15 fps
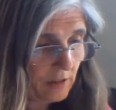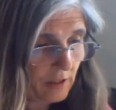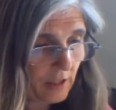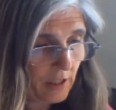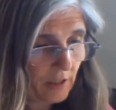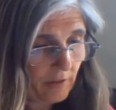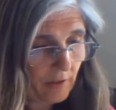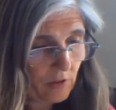
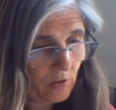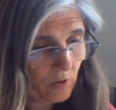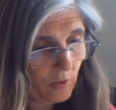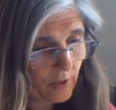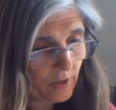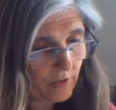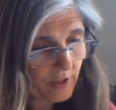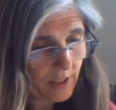here, I don't know
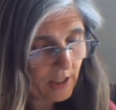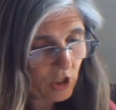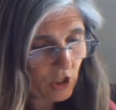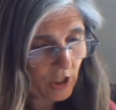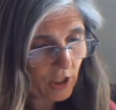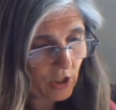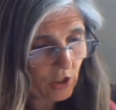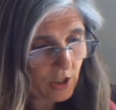whether it's
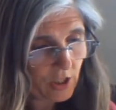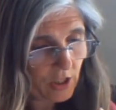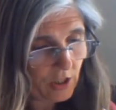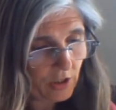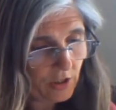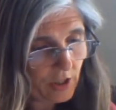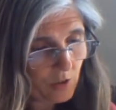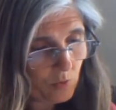actually got it
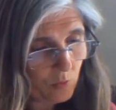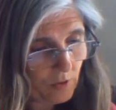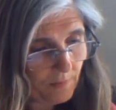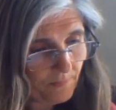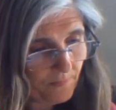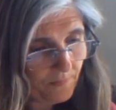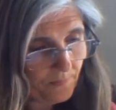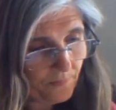on this one.